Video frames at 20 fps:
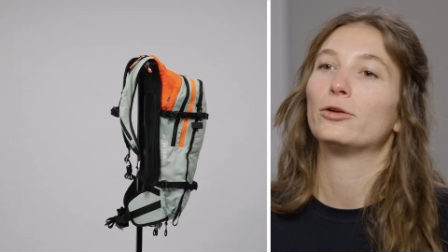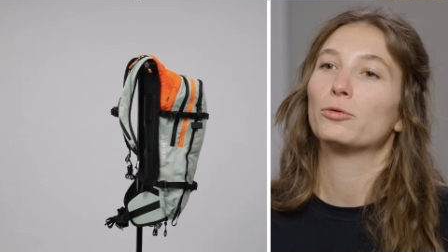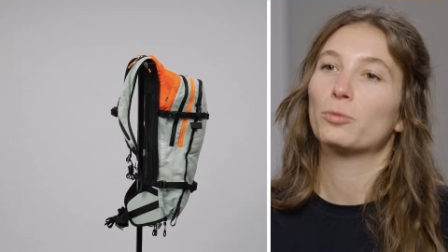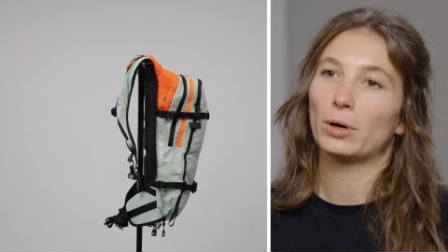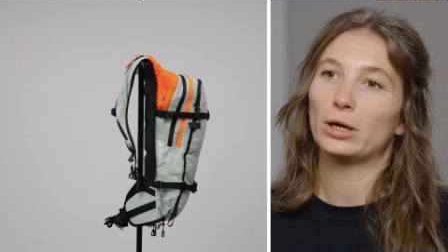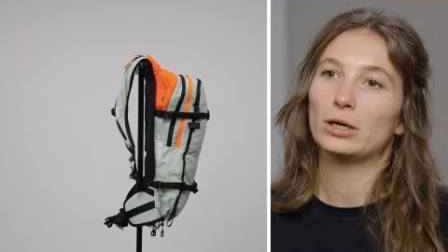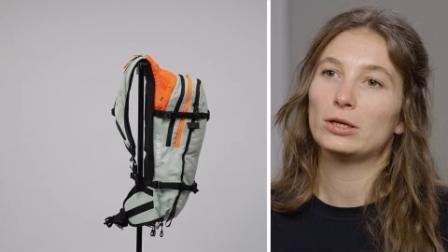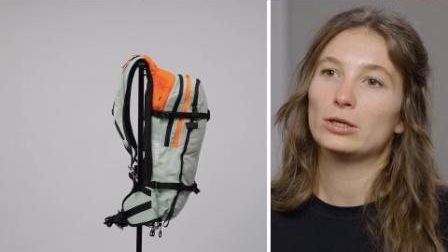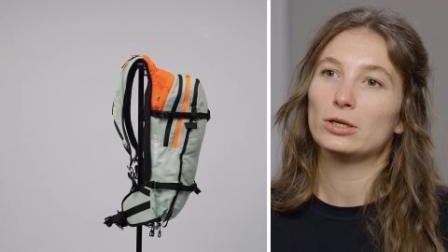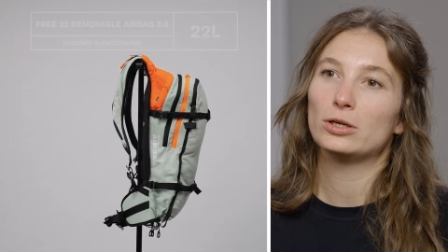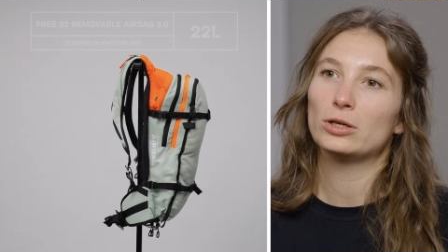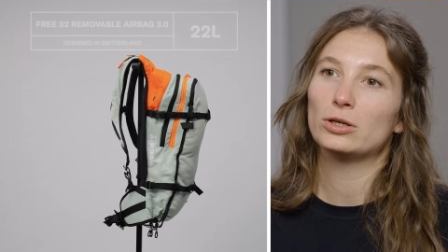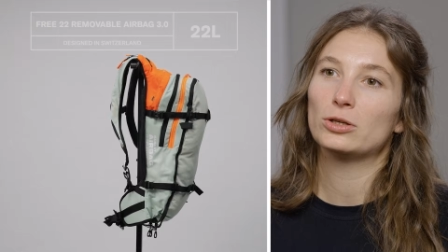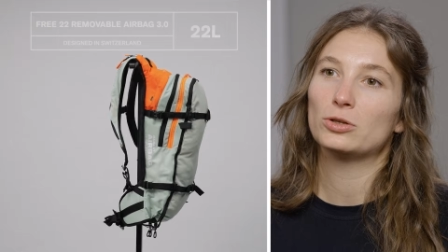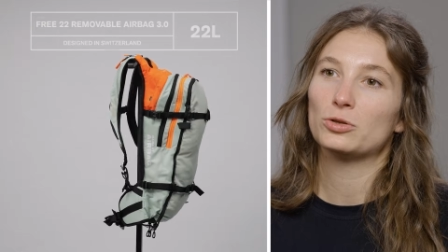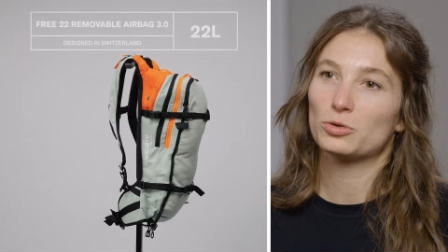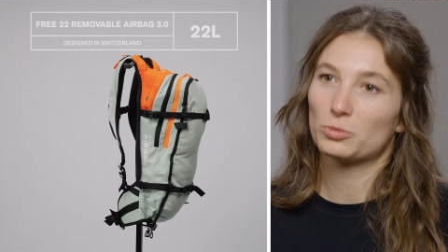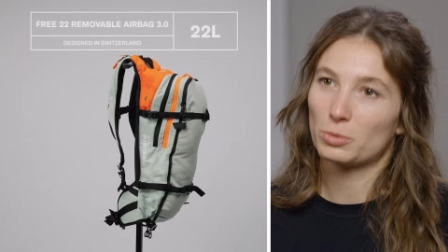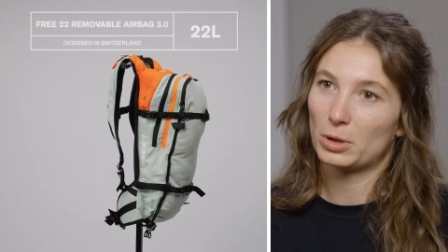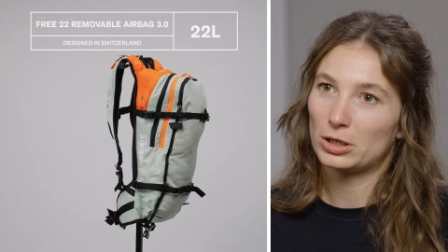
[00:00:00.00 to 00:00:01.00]
a 20
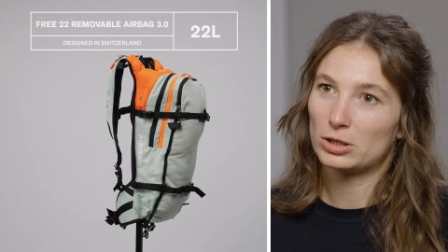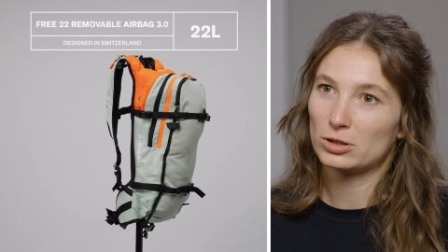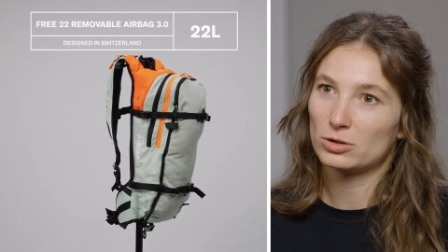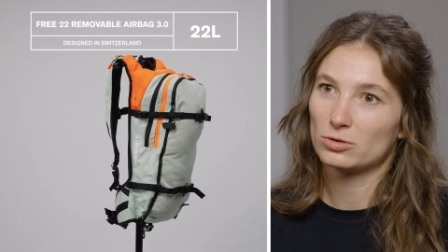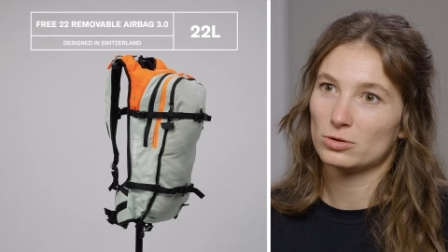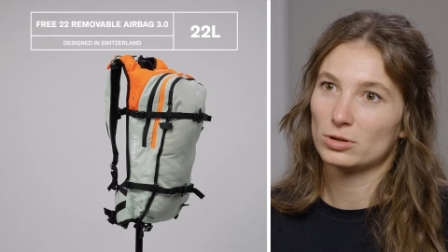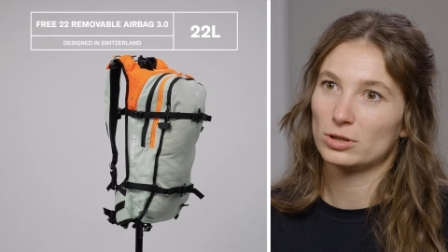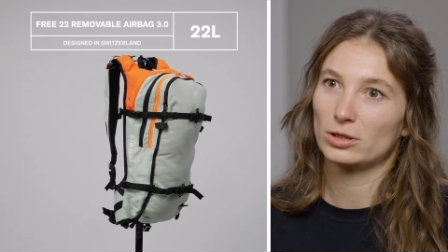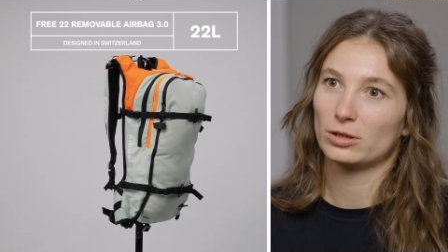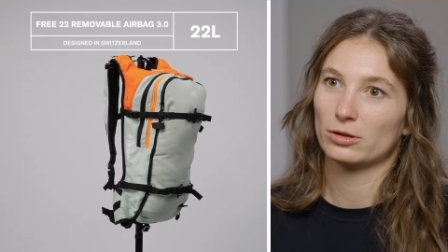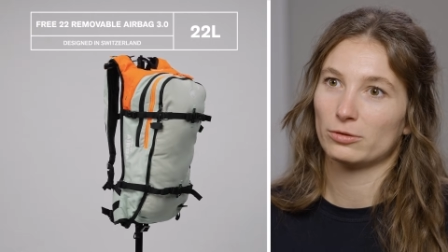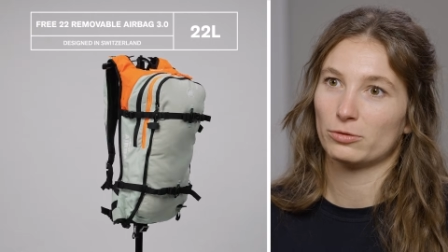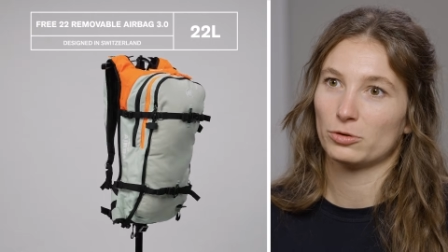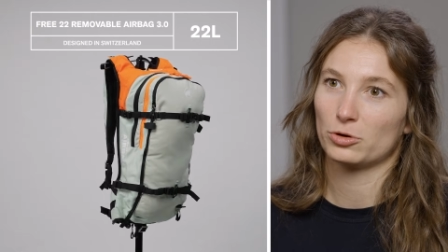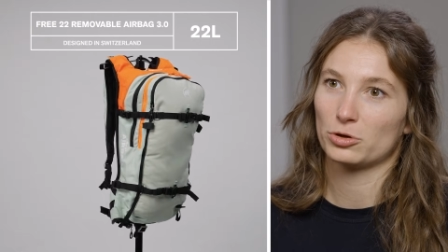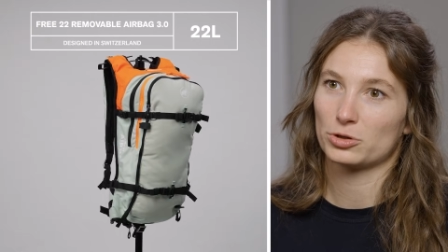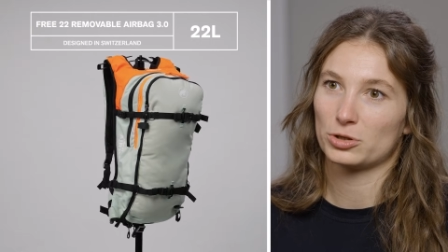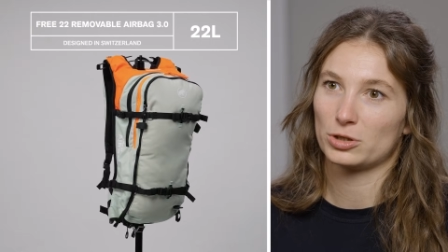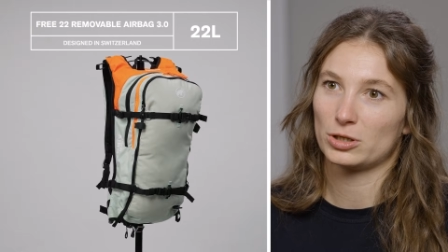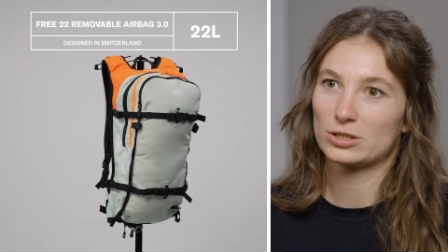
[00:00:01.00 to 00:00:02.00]
to 22 liter
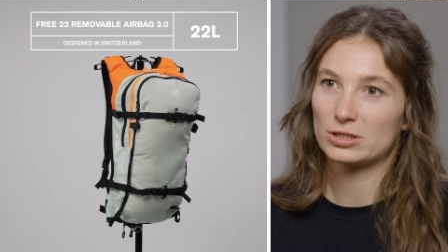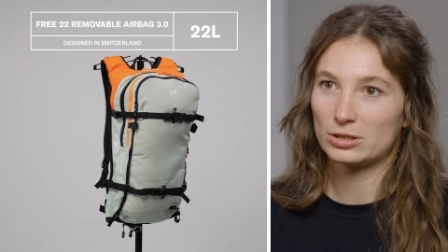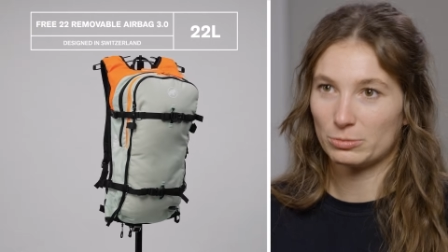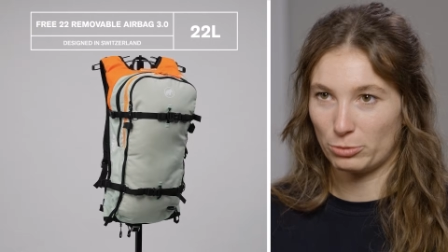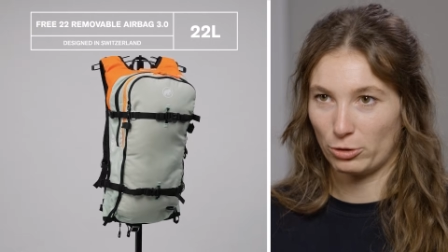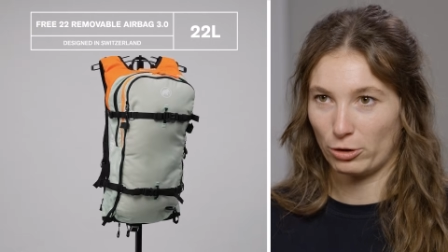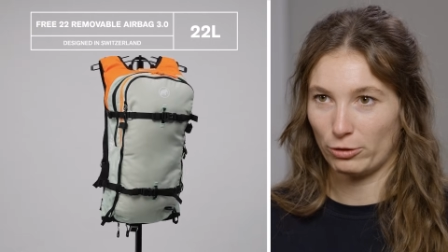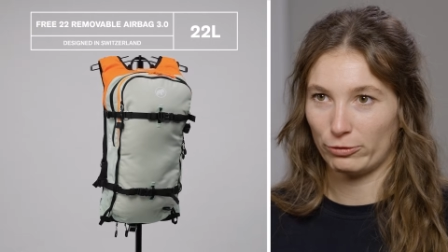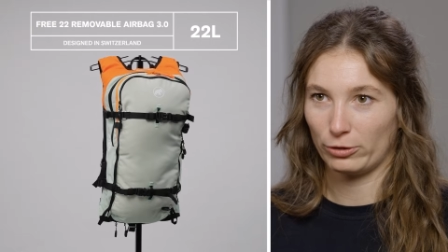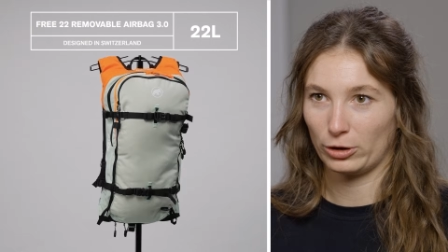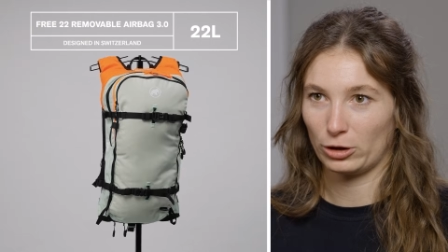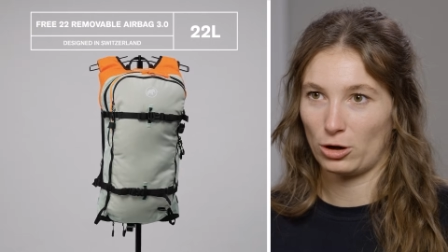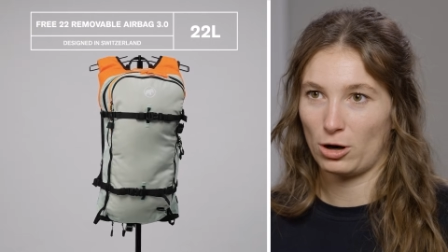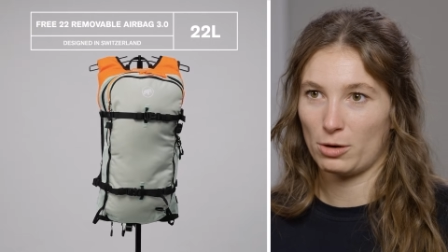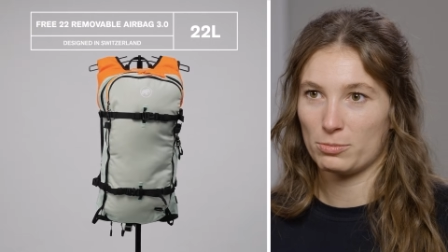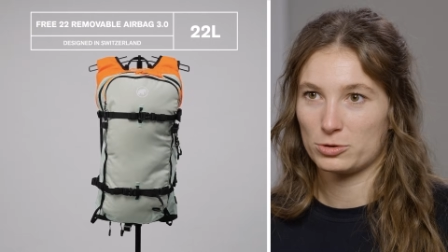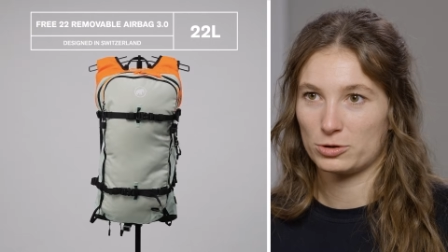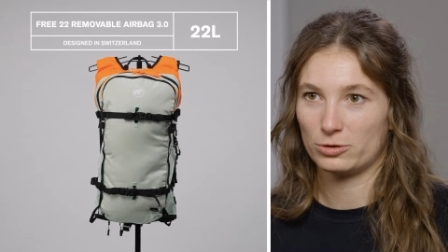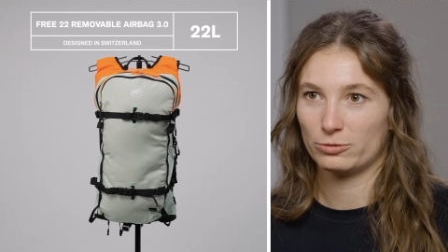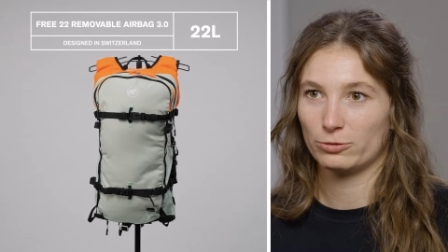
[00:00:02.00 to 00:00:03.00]
version is the perfect
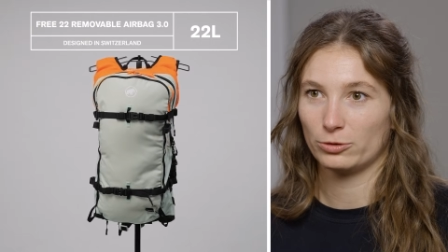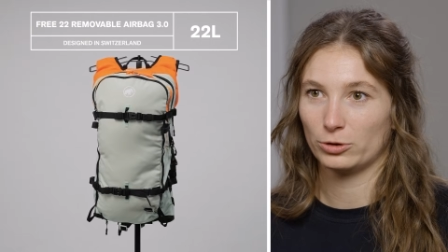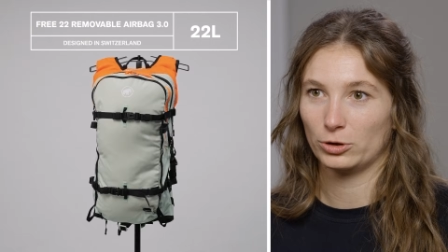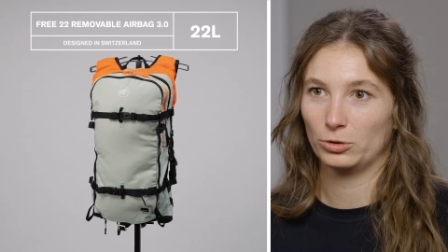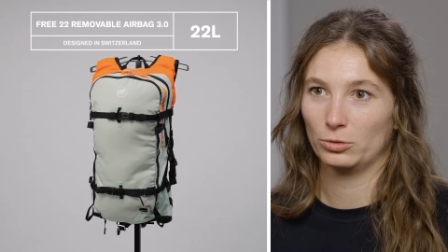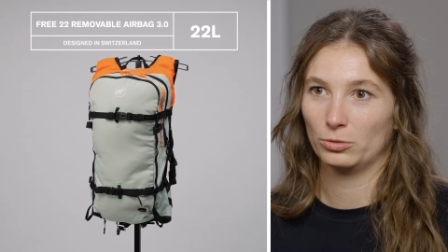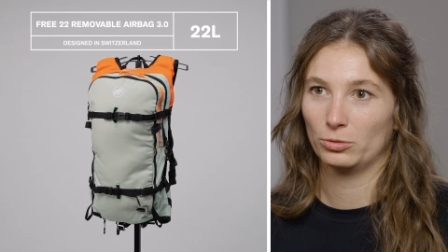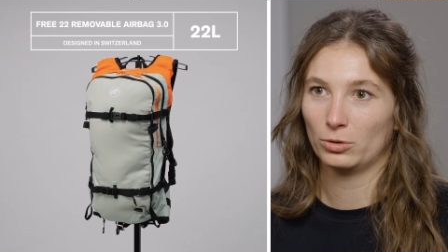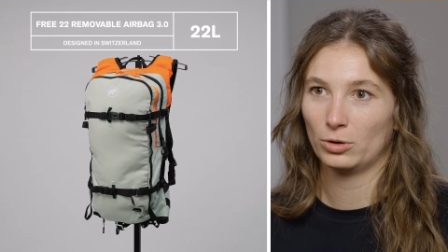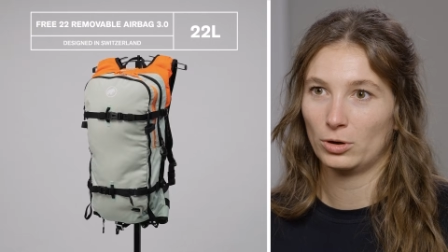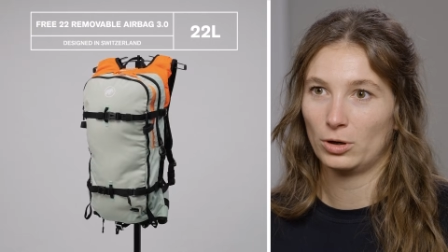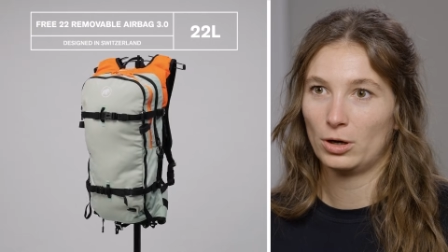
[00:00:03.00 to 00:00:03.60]
option for you.